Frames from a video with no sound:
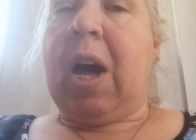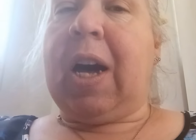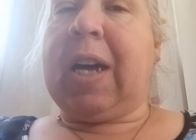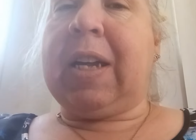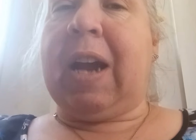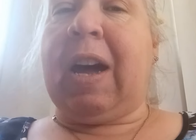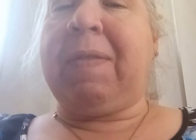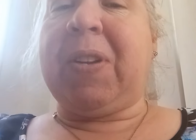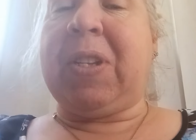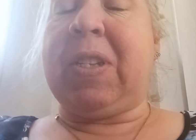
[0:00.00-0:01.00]
And I
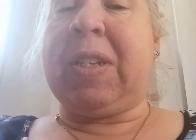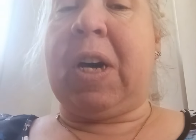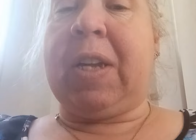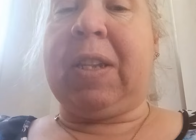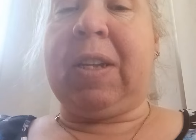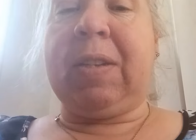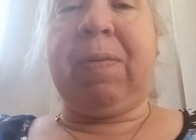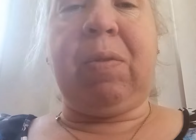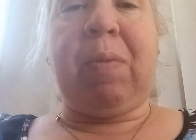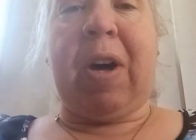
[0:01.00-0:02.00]
haven't done this
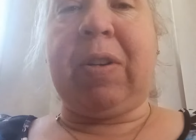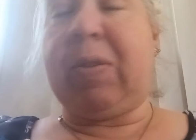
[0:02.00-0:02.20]
for a while,